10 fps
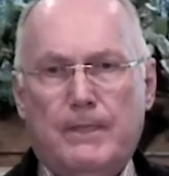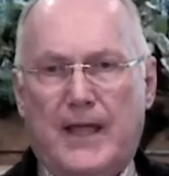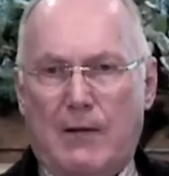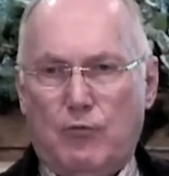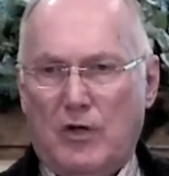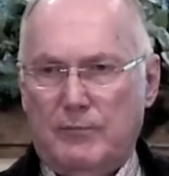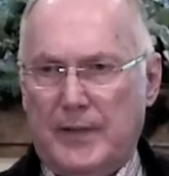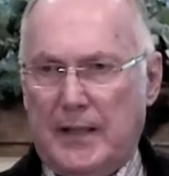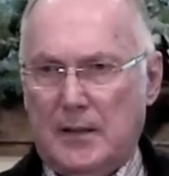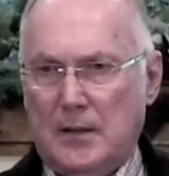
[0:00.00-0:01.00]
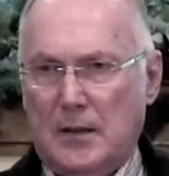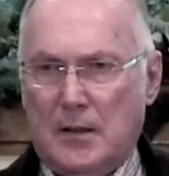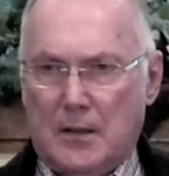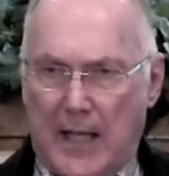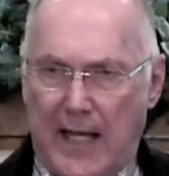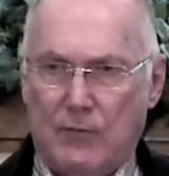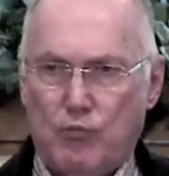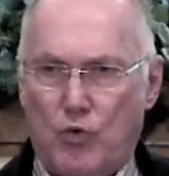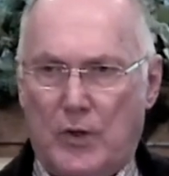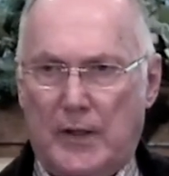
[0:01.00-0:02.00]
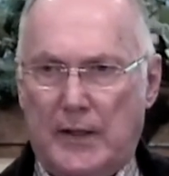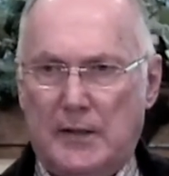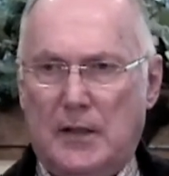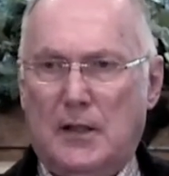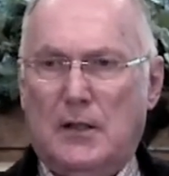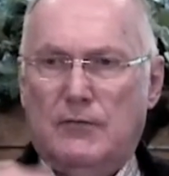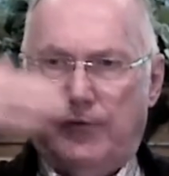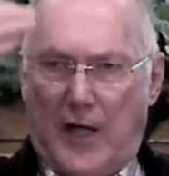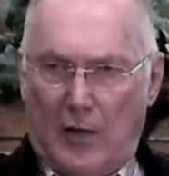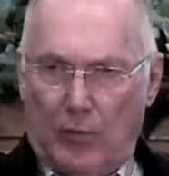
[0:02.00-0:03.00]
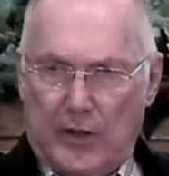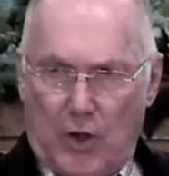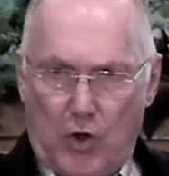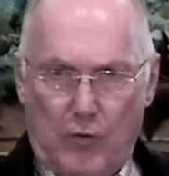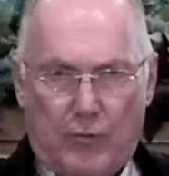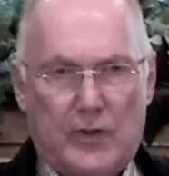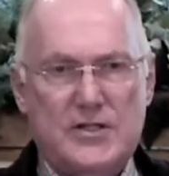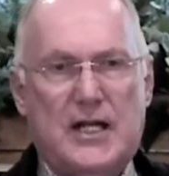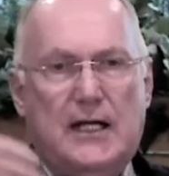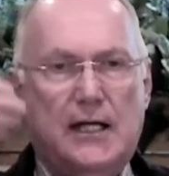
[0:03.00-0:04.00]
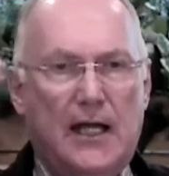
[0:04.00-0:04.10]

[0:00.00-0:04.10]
that would have been night one, following over as I